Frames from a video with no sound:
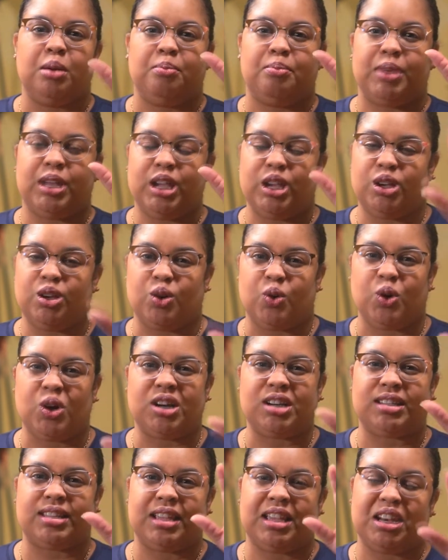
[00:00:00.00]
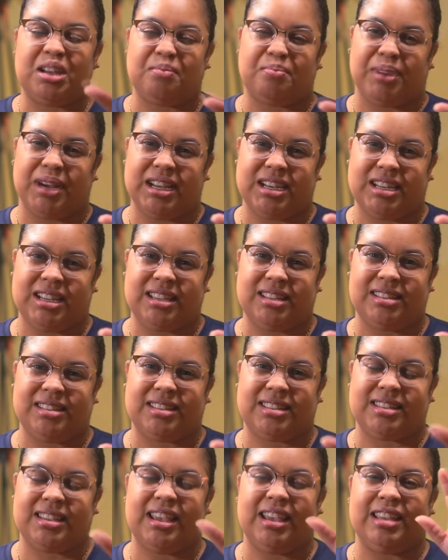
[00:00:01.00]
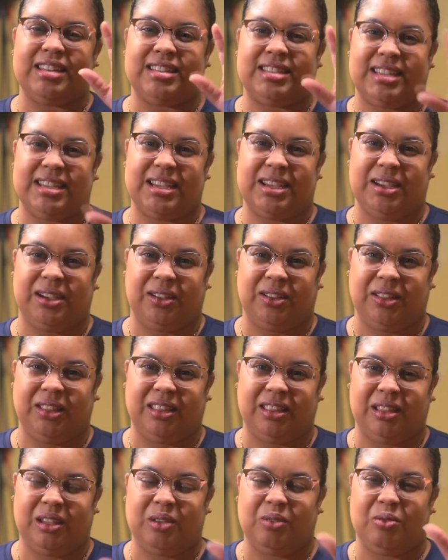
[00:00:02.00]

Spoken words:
be yours in abundance until